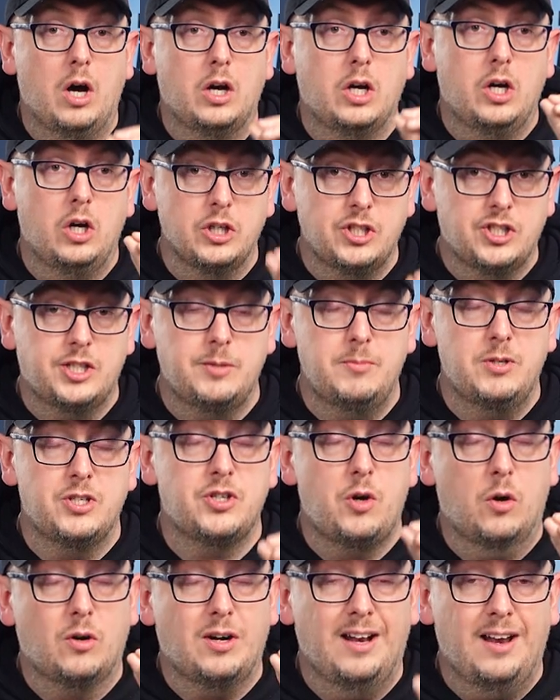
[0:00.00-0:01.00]

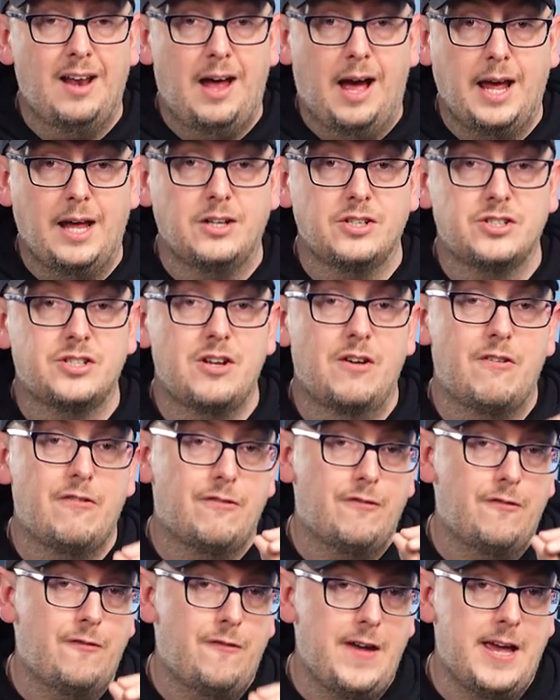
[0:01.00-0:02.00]
customers or clients
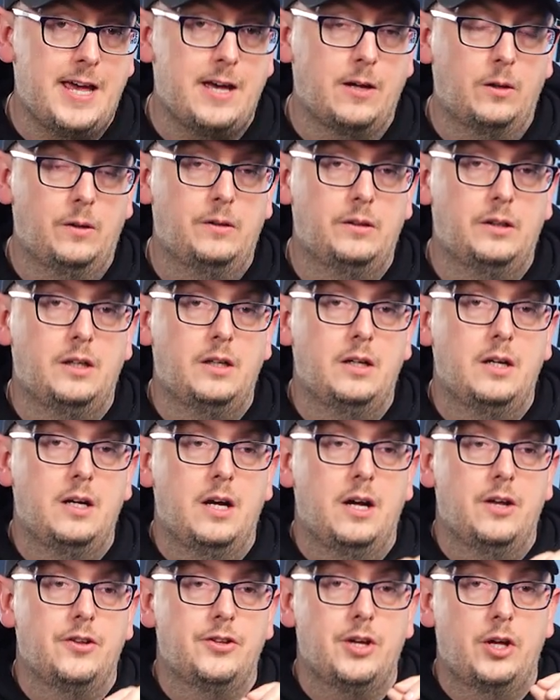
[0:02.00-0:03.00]
feel
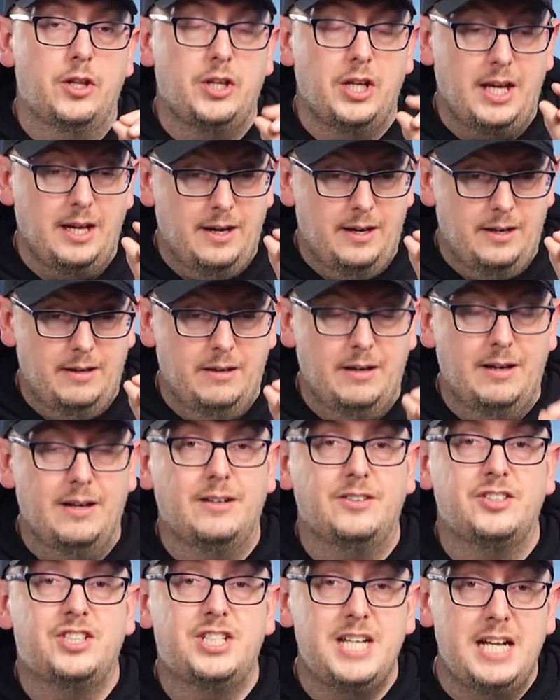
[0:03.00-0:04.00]
that the
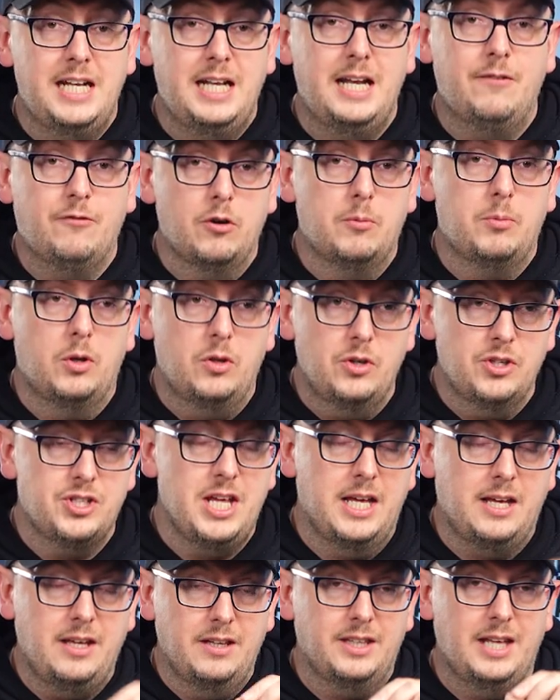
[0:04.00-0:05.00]
deliverables,
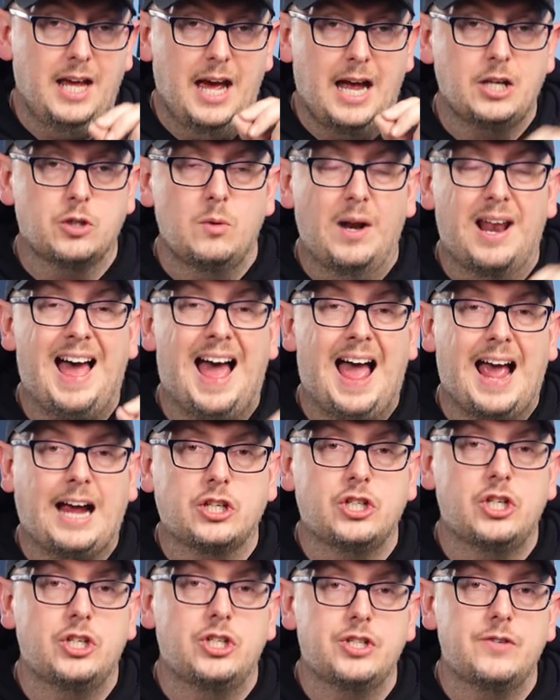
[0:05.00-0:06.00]
the actual
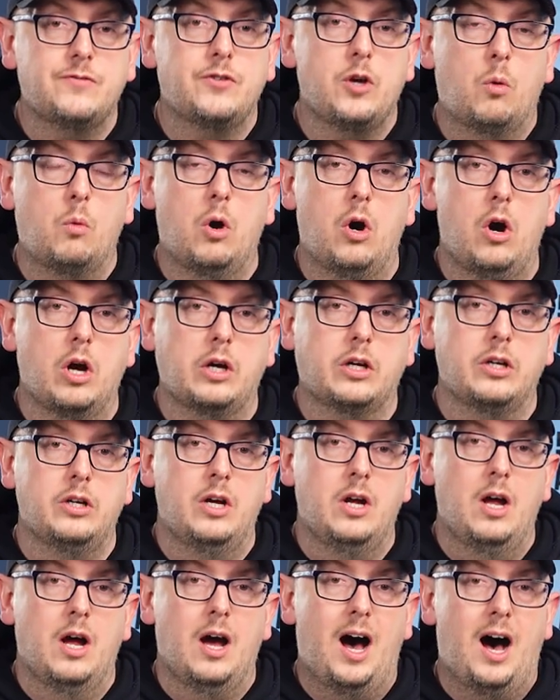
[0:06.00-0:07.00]
actions of your work
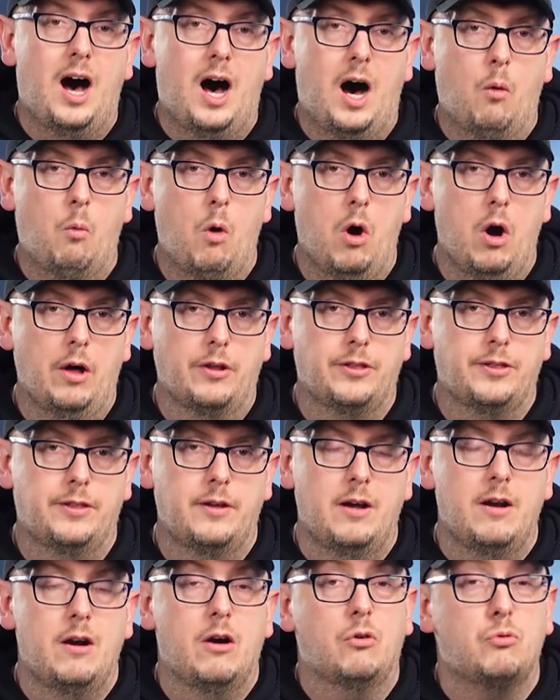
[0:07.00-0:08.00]
are worth,
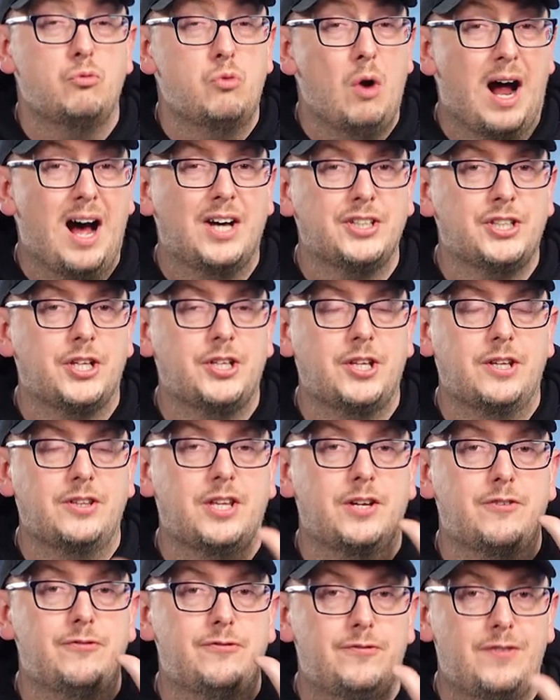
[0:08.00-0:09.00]
rather than
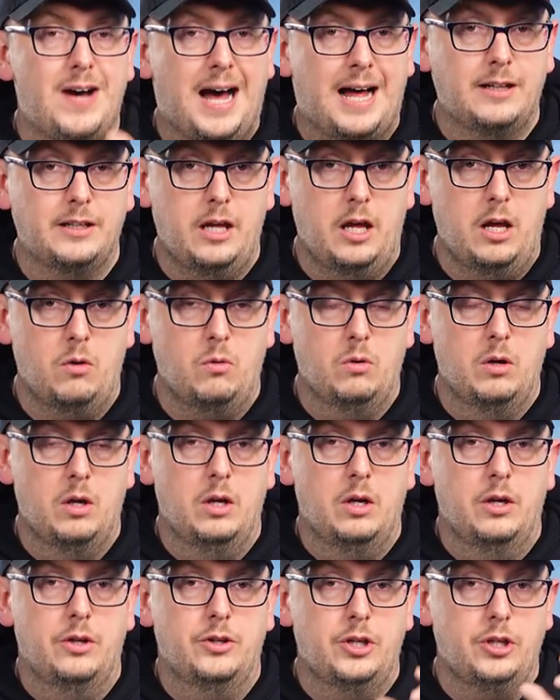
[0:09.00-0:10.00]
the value
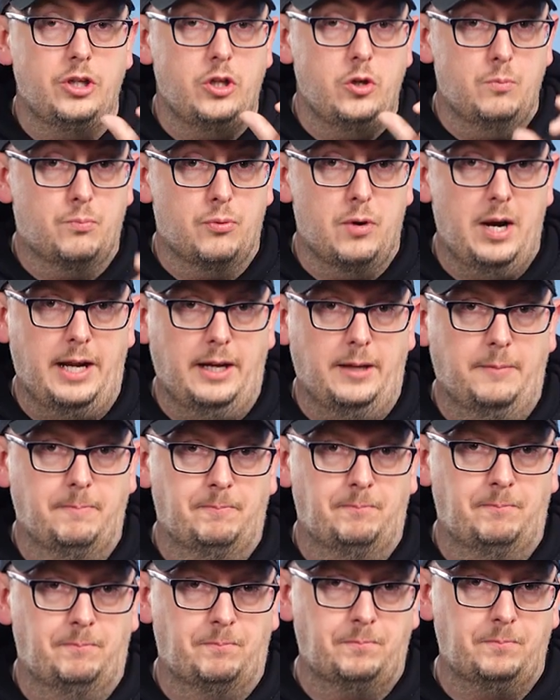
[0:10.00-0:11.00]
that you bring.
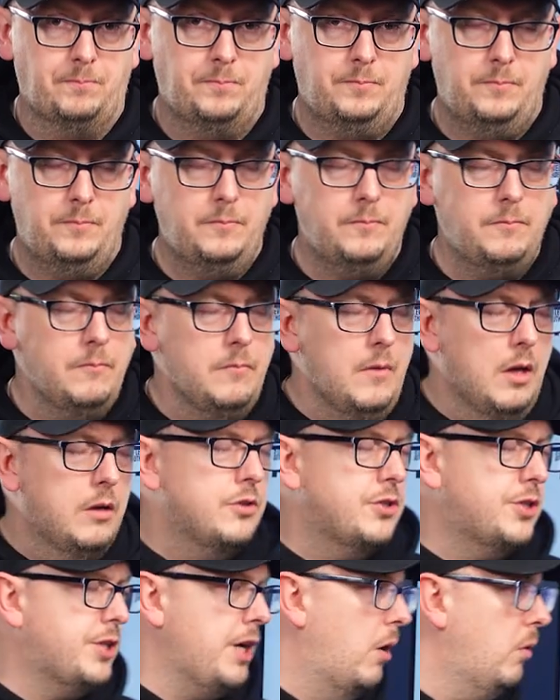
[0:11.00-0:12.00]

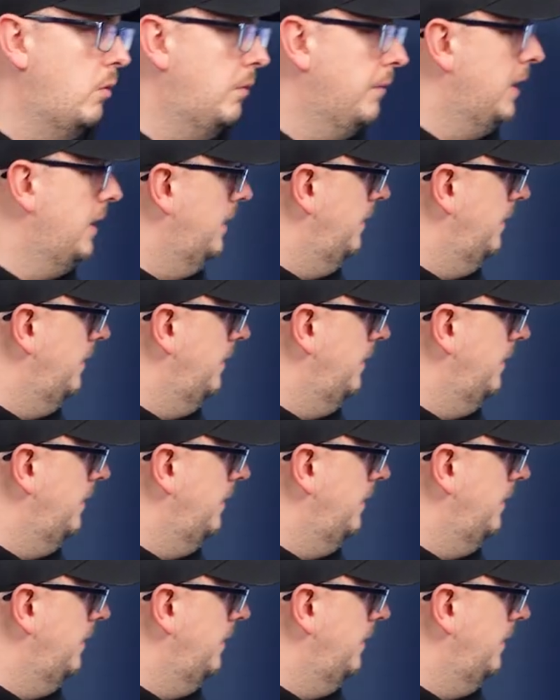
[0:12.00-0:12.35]
So